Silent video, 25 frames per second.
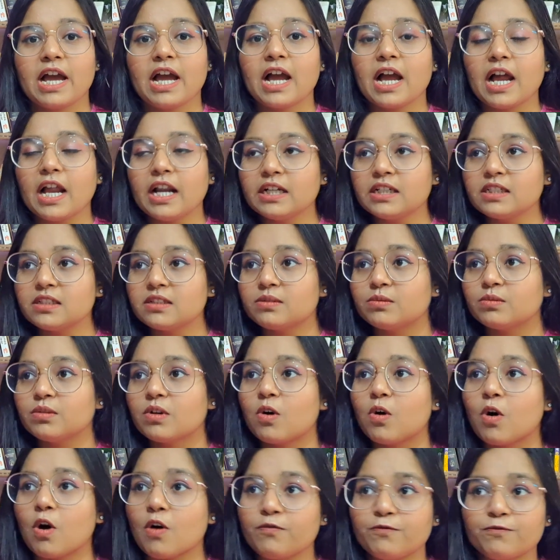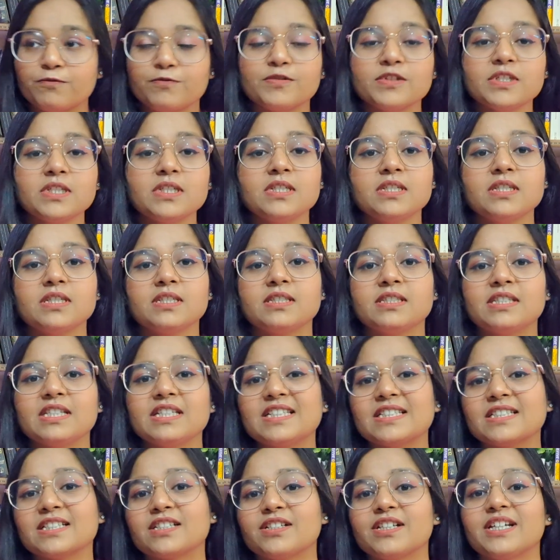and often
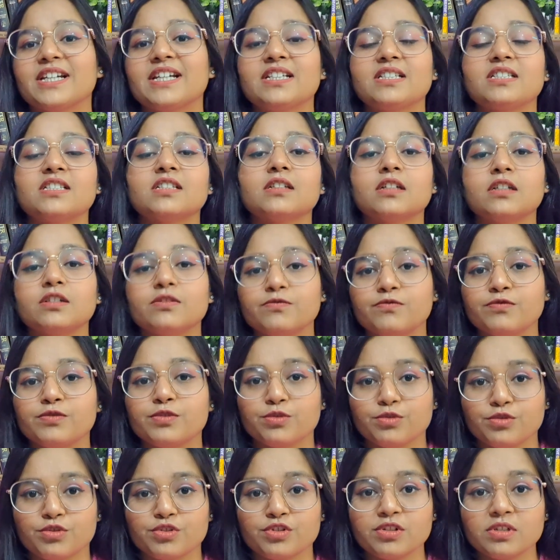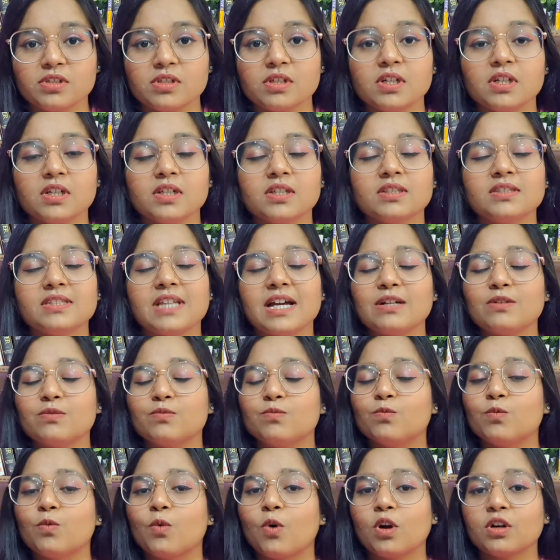this creates a confusion, that
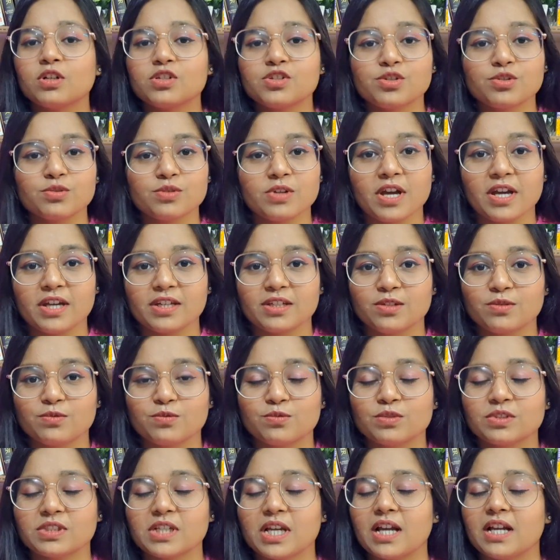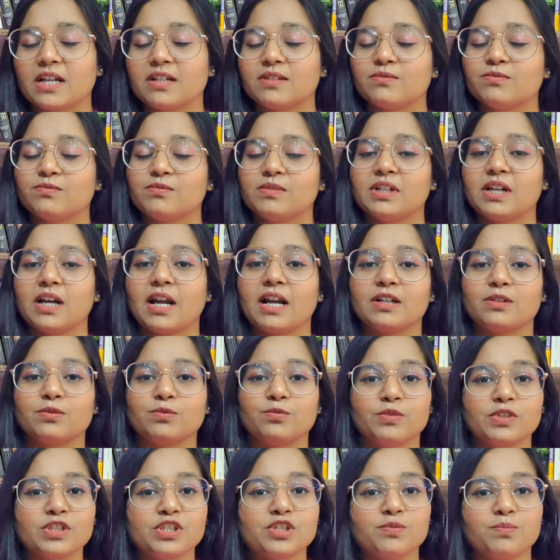what should I use and at
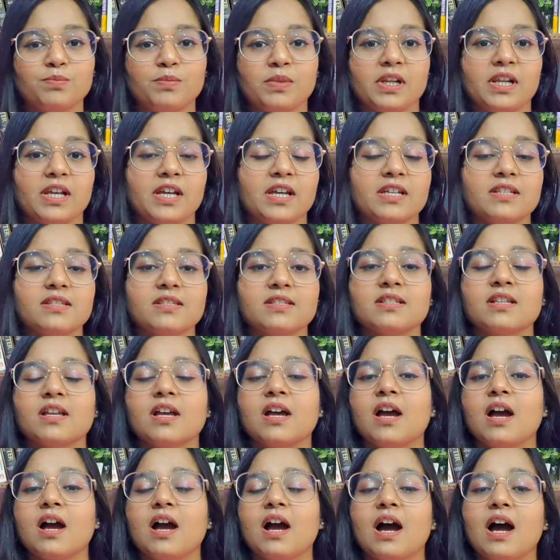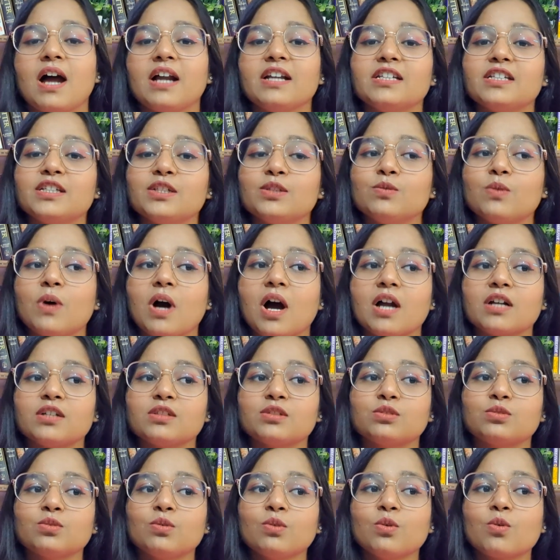which place. And you are
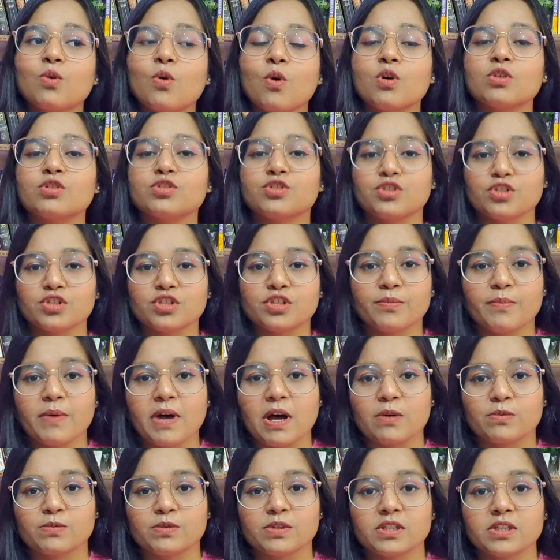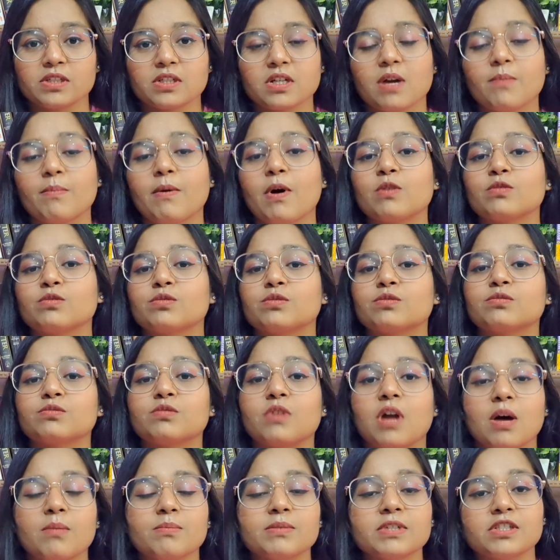so conscious about it, about your
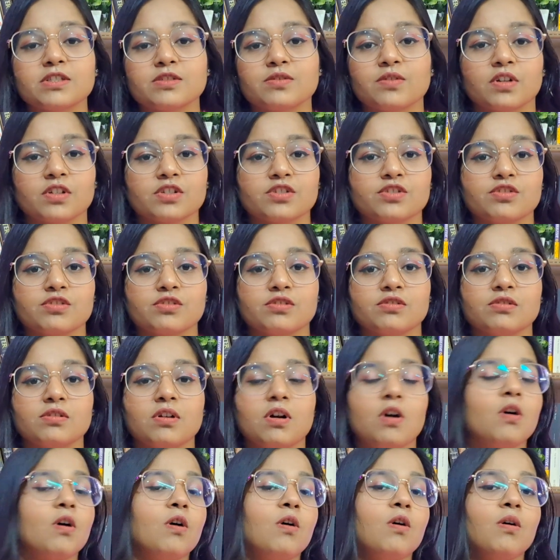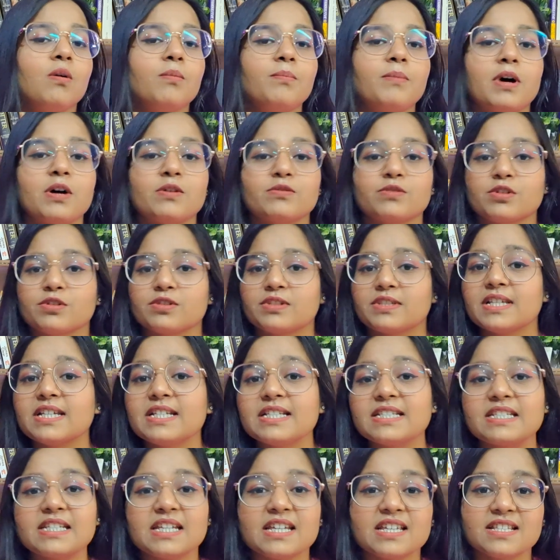grammar structure, or about your
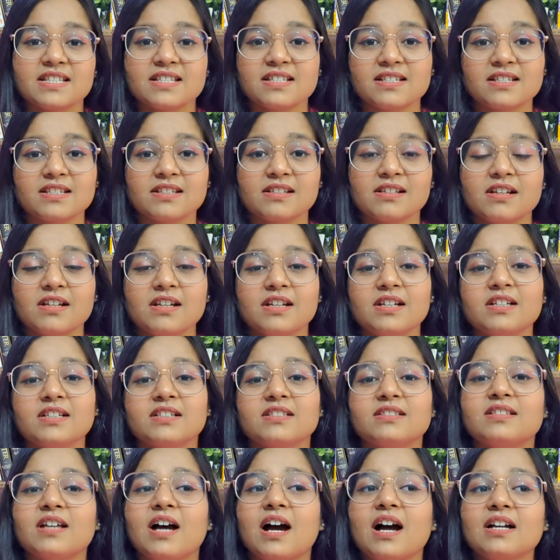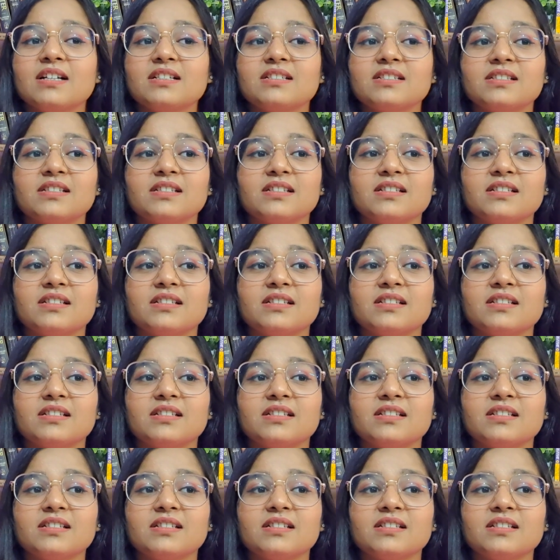sentence, that